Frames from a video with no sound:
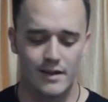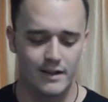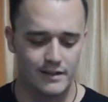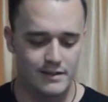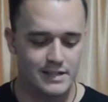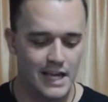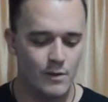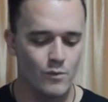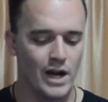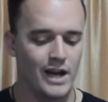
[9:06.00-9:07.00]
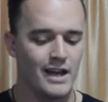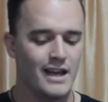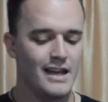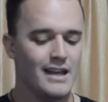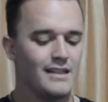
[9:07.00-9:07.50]
And in the same way,
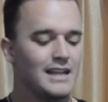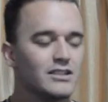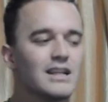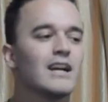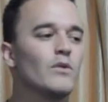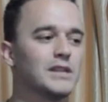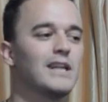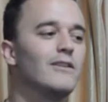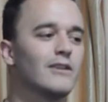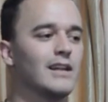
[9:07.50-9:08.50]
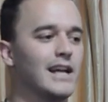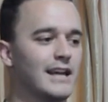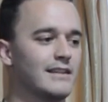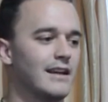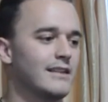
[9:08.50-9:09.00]
that's kind of what they look like
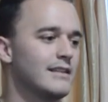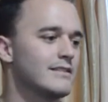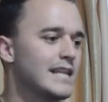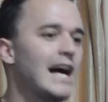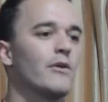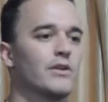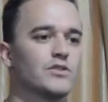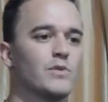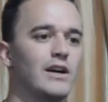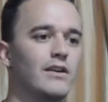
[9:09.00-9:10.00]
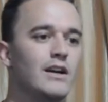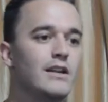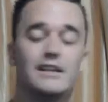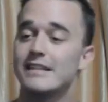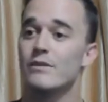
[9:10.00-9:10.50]
at this tower as well.
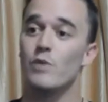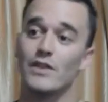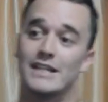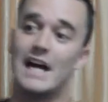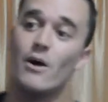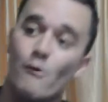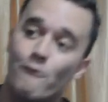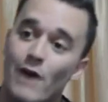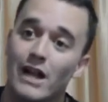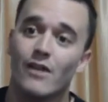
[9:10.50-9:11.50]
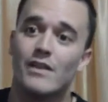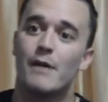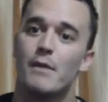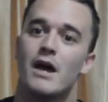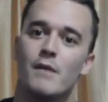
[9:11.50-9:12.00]
They said, well, the tower fell on
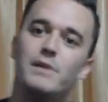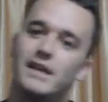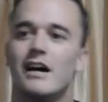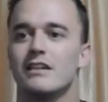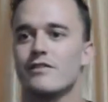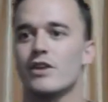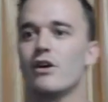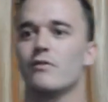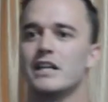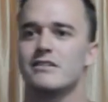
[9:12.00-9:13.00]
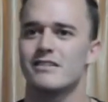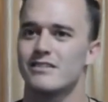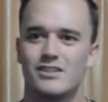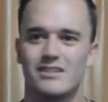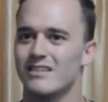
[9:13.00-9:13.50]
them because of their
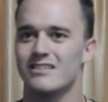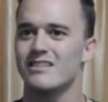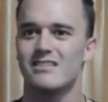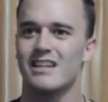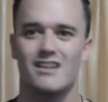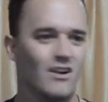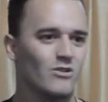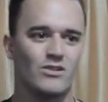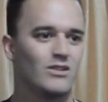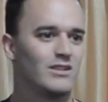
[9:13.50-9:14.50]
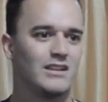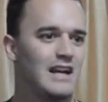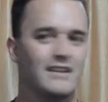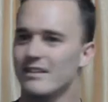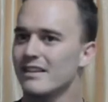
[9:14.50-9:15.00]
unrighteousness. Jesus is like, no,
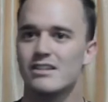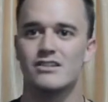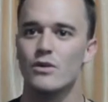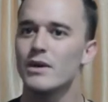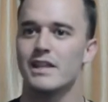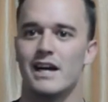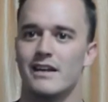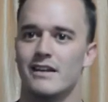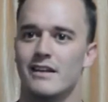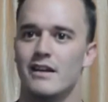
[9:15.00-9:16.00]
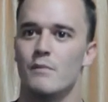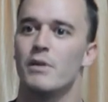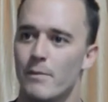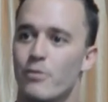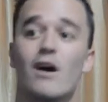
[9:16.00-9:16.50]
had nothing to do with that. Mm.
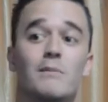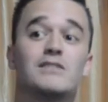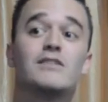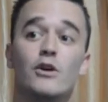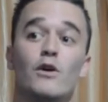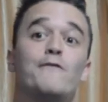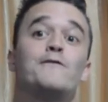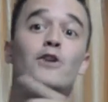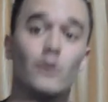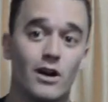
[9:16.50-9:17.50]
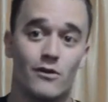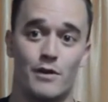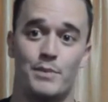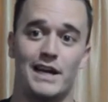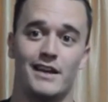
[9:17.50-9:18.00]
But I promise you, if you don't
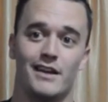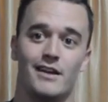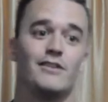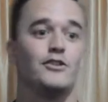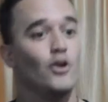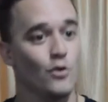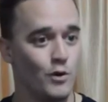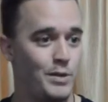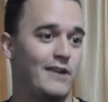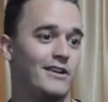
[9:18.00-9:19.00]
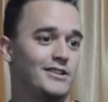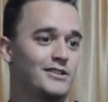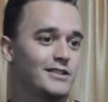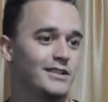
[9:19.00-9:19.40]
repent, you will perish.